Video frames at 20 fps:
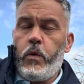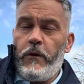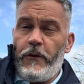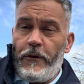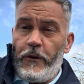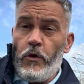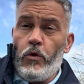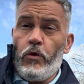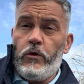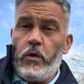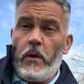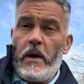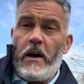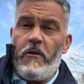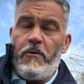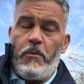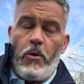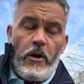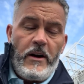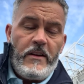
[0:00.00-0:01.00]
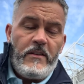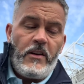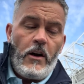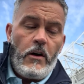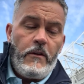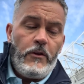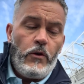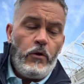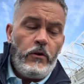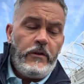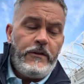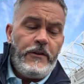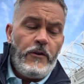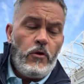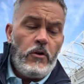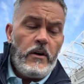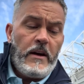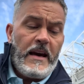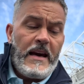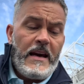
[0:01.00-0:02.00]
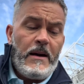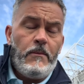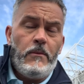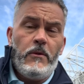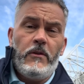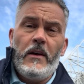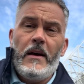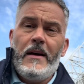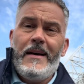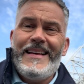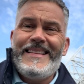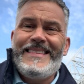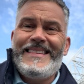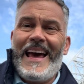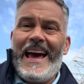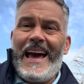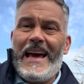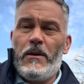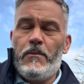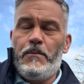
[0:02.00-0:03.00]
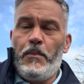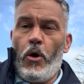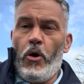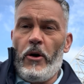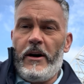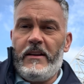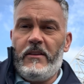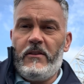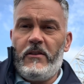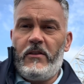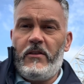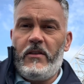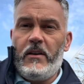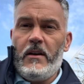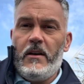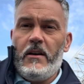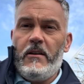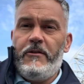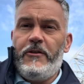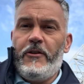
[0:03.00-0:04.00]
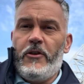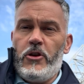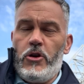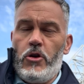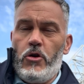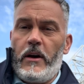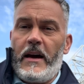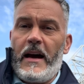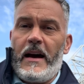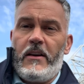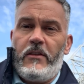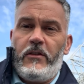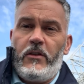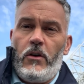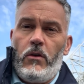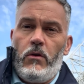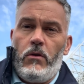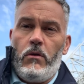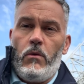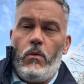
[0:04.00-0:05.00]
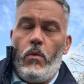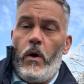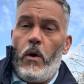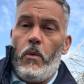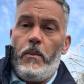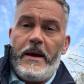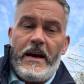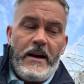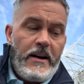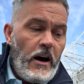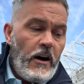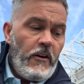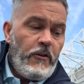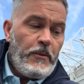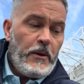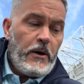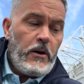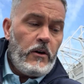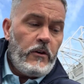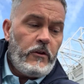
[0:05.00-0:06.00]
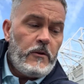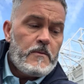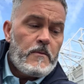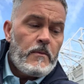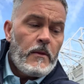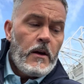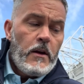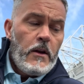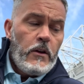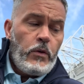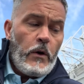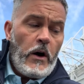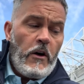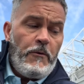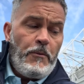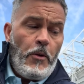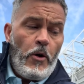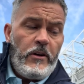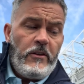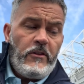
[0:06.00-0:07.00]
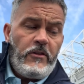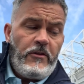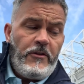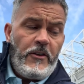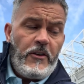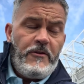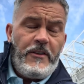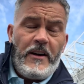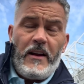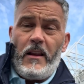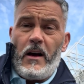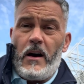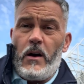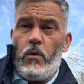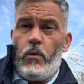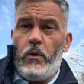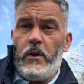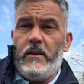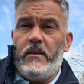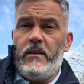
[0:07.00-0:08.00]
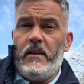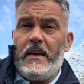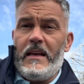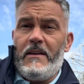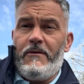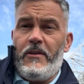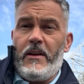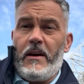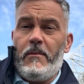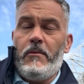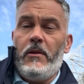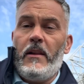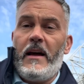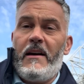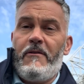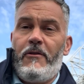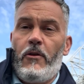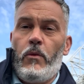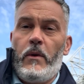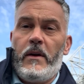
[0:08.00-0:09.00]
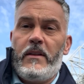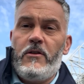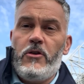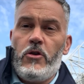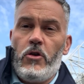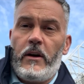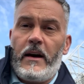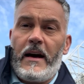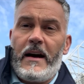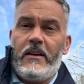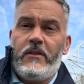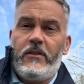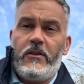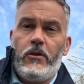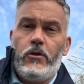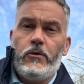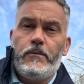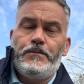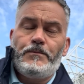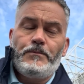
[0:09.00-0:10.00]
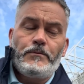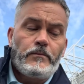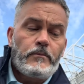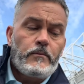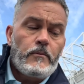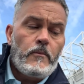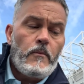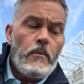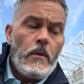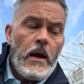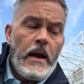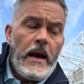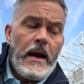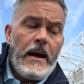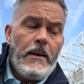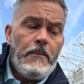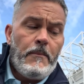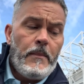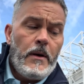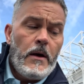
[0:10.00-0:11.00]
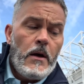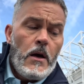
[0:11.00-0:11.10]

full 12 points out of those 4 games, 10 points for Newcastle will be enough, because 12 points for Villa would leave them level with Newcastle on